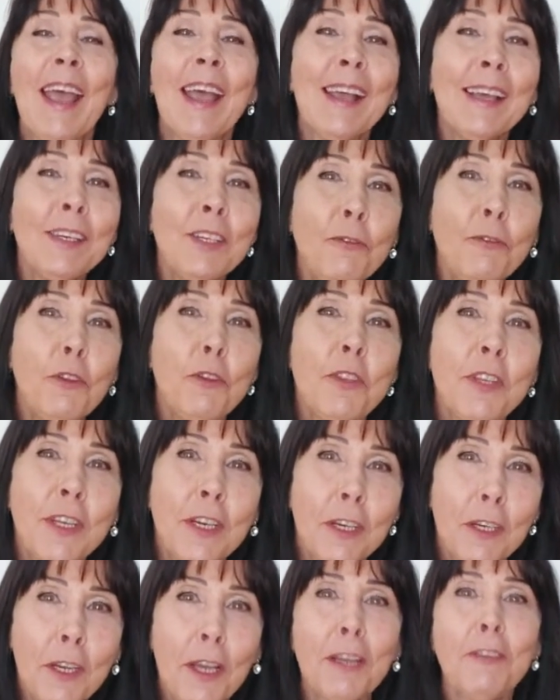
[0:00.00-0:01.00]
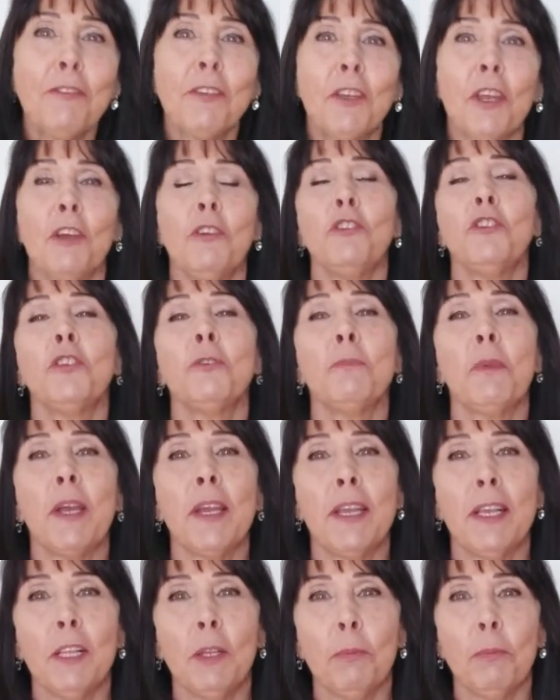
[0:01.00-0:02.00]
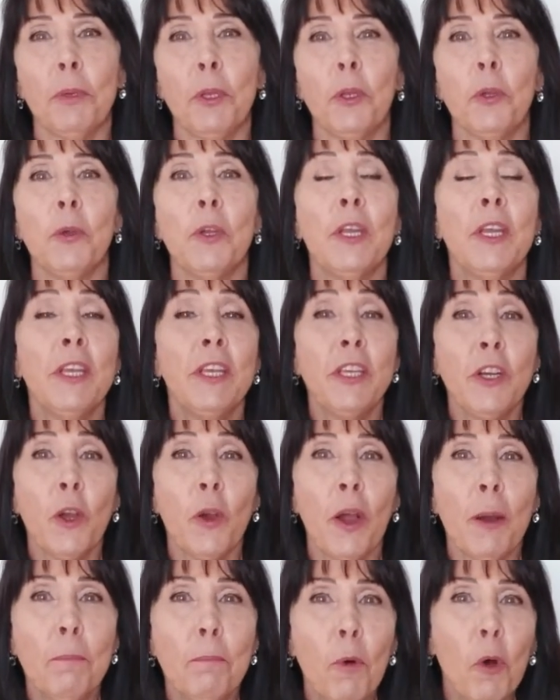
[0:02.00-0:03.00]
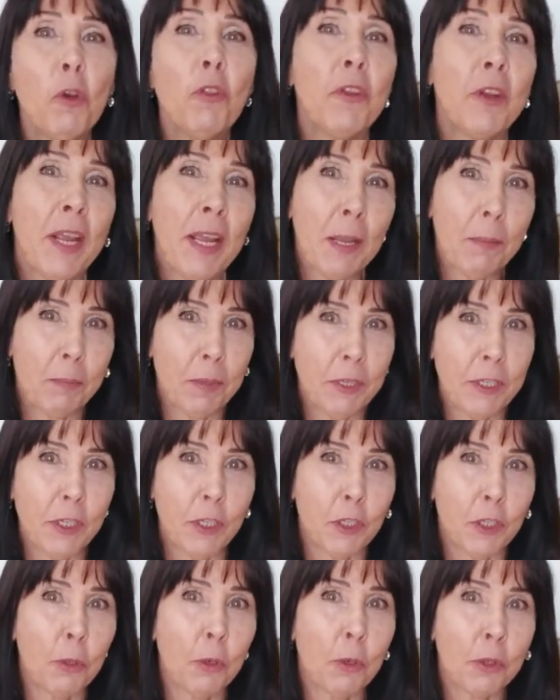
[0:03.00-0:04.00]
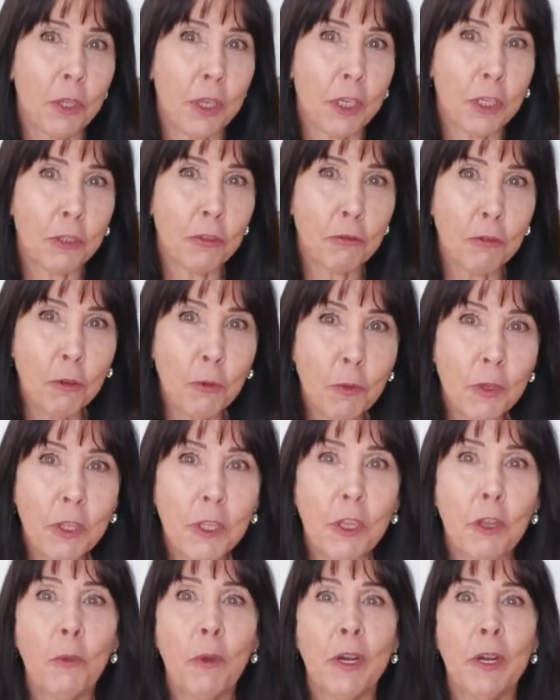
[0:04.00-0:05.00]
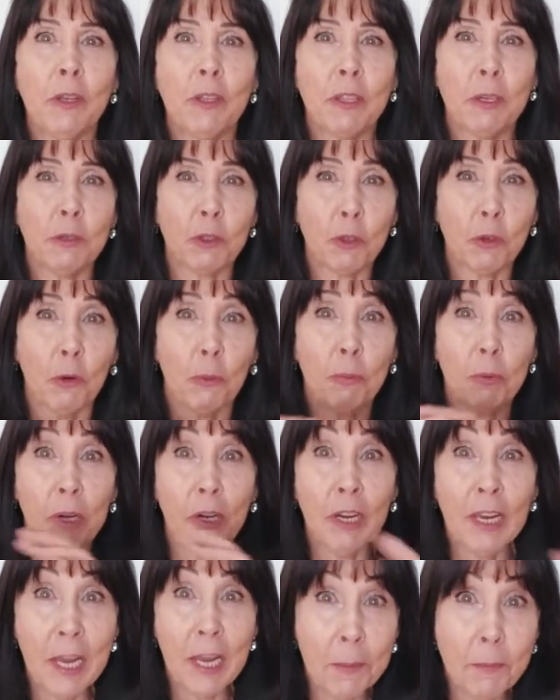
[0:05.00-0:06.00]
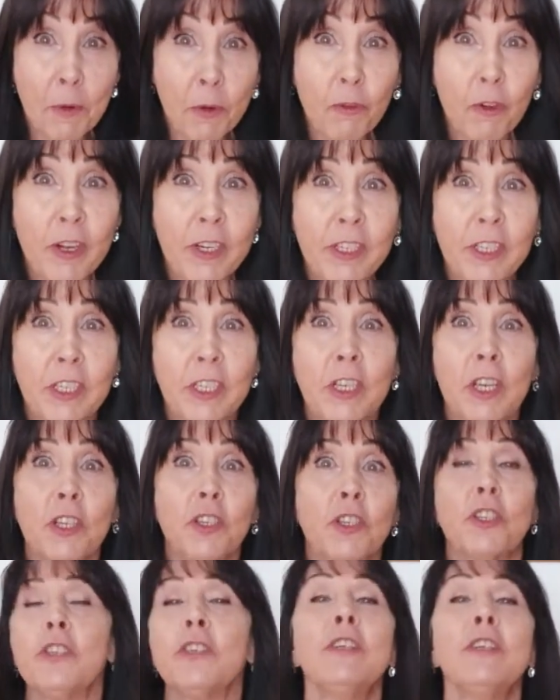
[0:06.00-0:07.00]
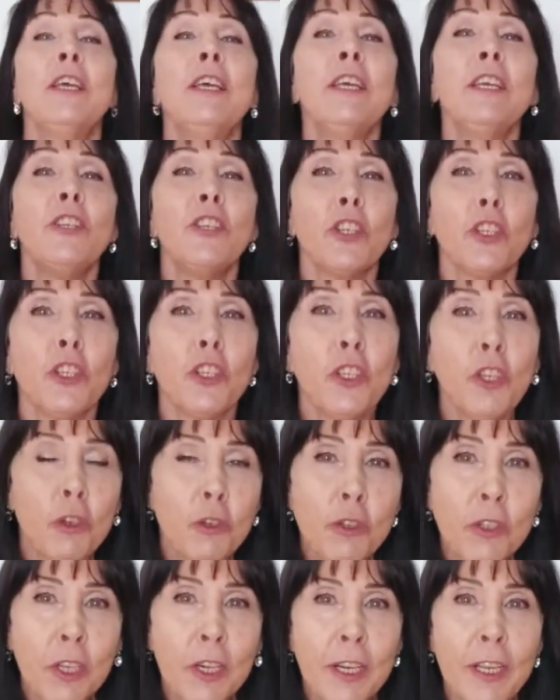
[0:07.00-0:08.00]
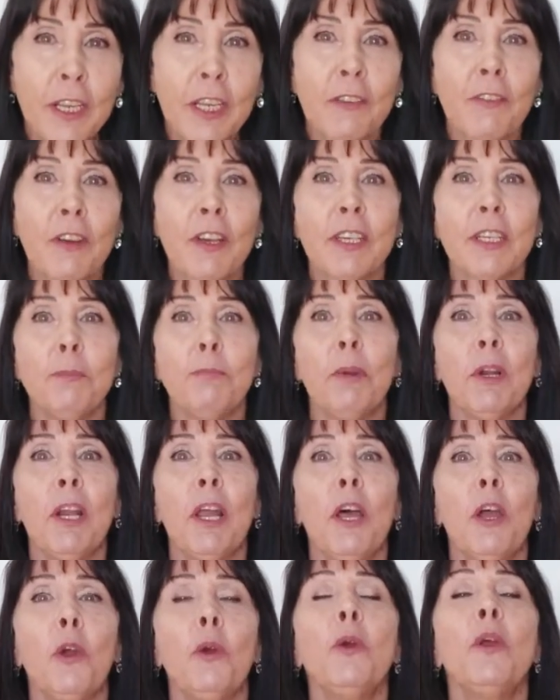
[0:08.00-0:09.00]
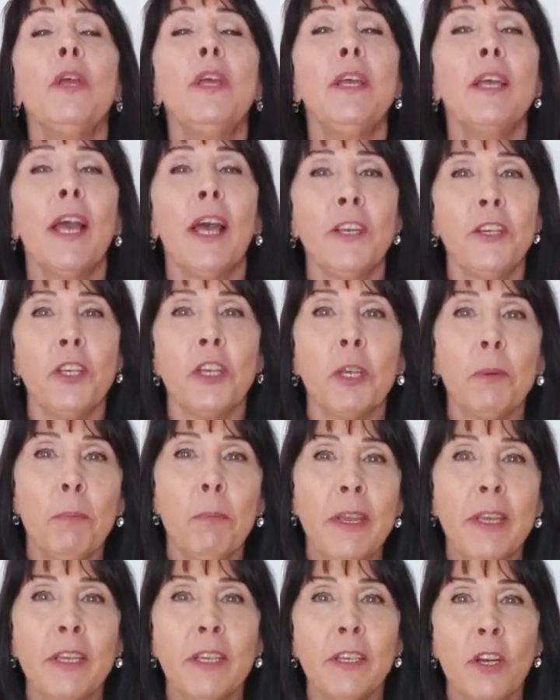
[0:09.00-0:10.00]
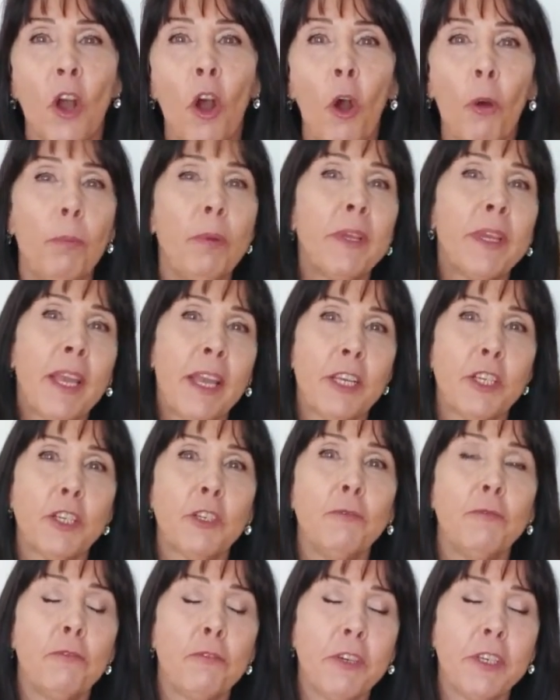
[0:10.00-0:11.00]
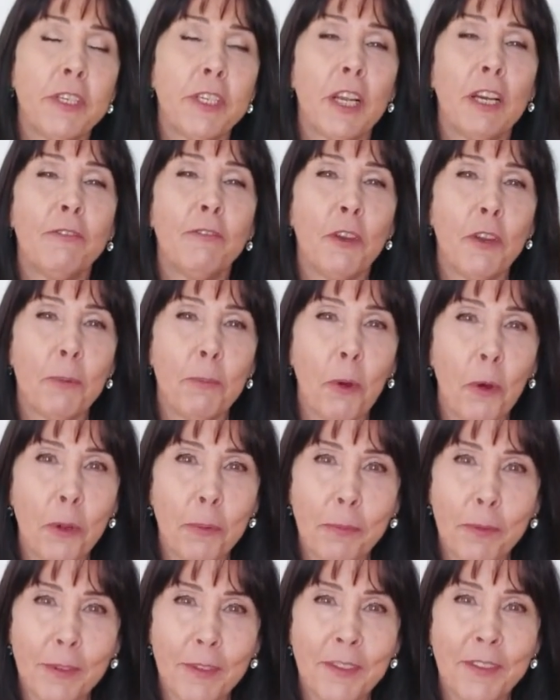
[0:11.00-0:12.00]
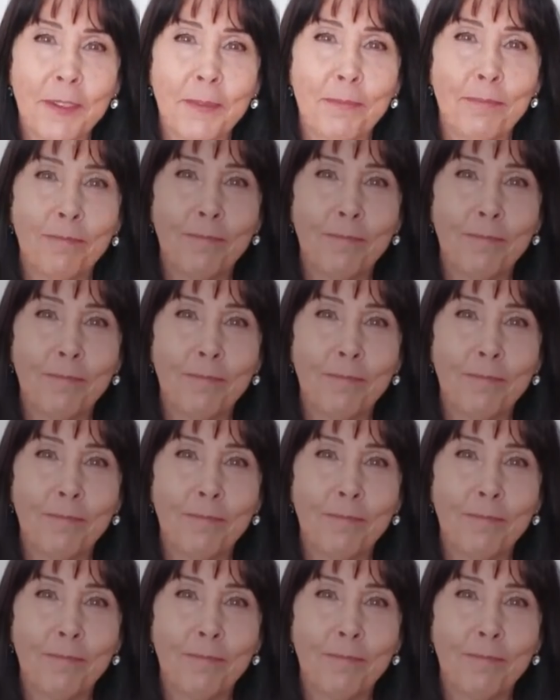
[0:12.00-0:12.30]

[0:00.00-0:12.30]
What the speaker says: And if you think life coaching might help you, I'm more than happy to talk things through with you in a sort of preliminary discussion. Just use the link I've added below and you can make an obligation-free telephone appointment.